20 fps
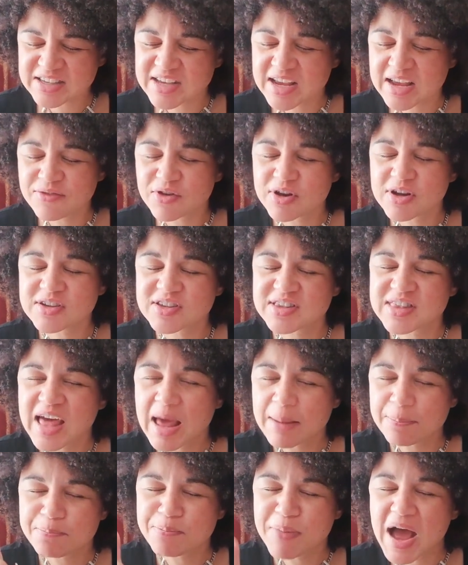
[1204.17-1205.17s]
even as
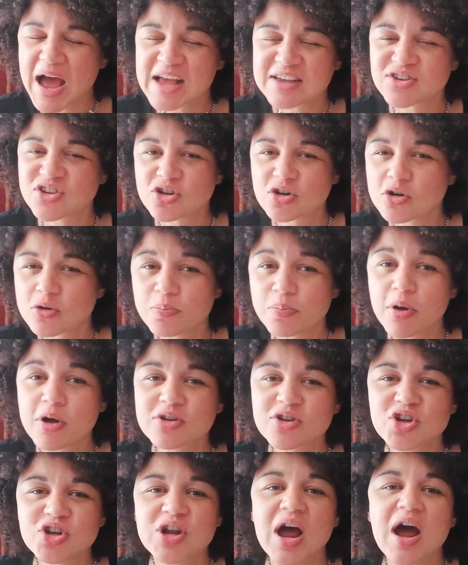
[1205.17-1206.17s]
that bastard
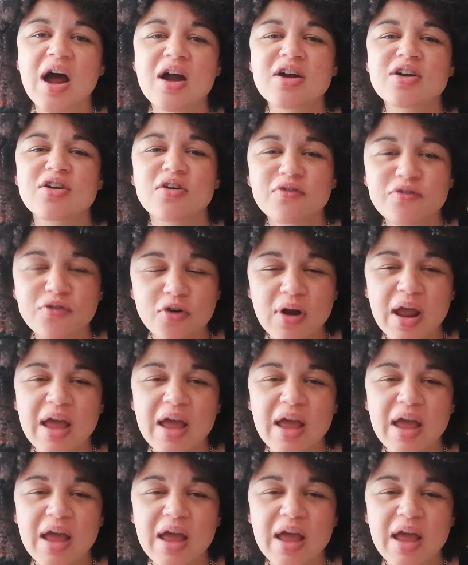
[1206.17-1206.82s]
punched harder for